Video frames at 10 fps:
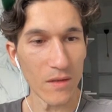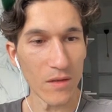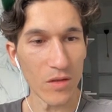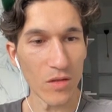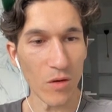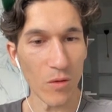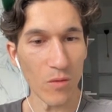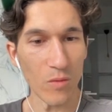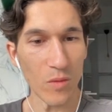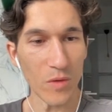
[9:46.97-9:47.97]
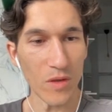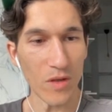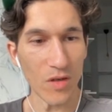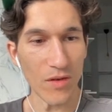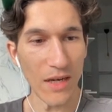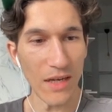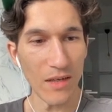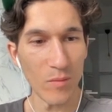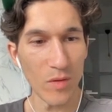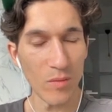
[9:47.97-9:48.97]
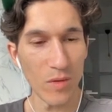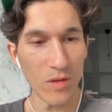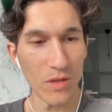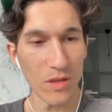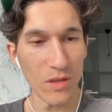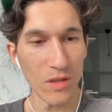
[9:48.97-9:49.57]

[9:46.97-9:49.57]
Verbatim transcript: So, maybe green people?